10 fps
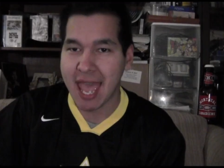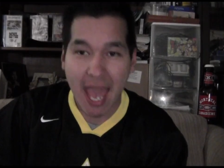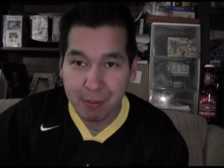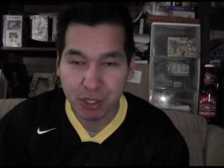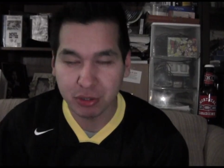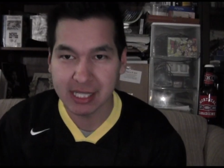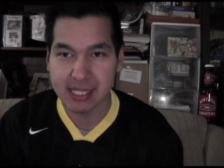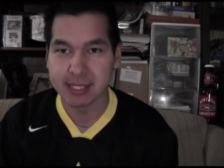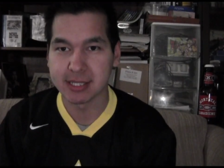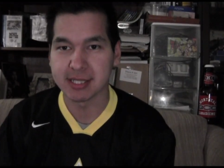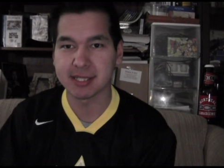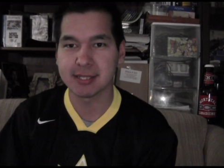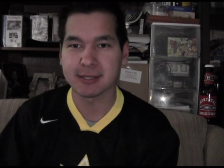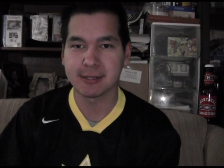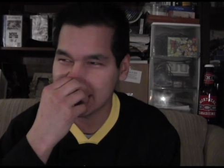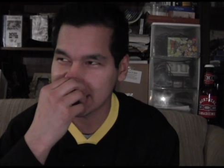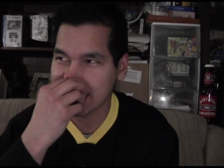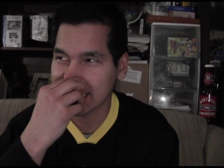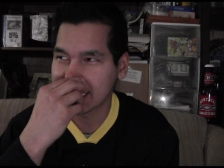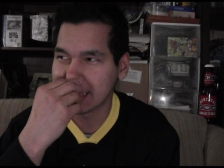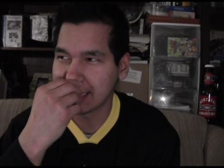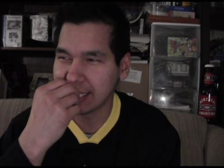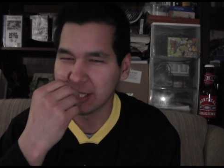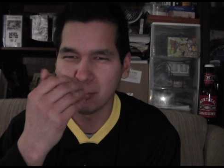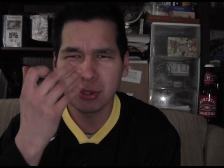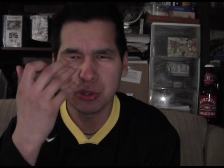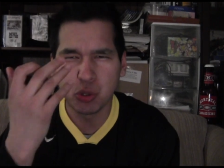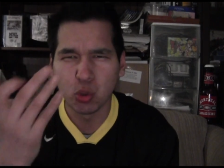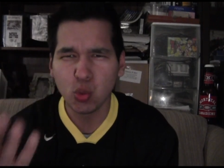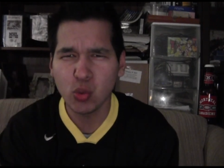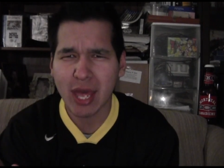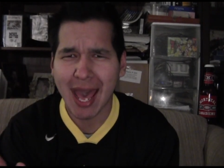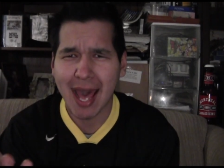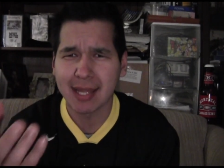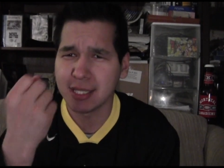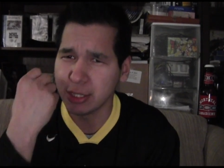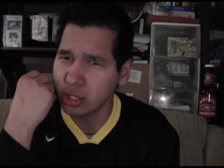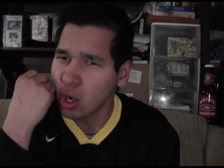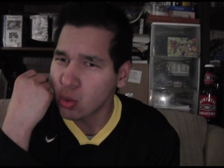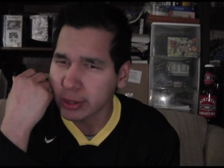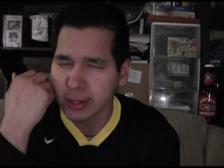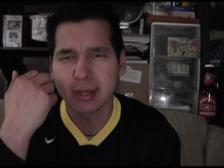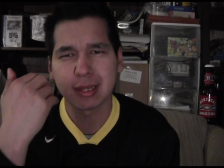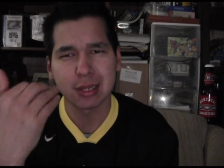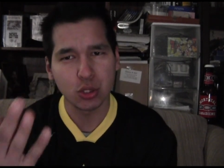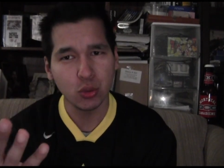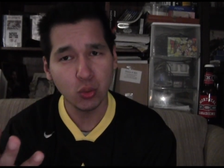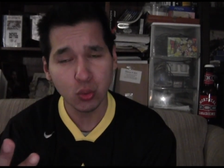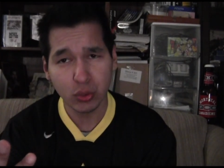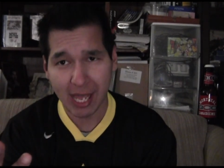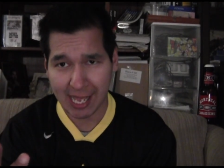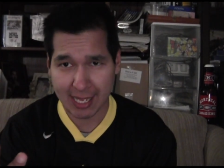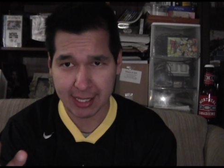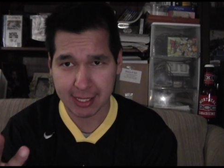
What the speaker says: emulators. You don't do that. You don't do that.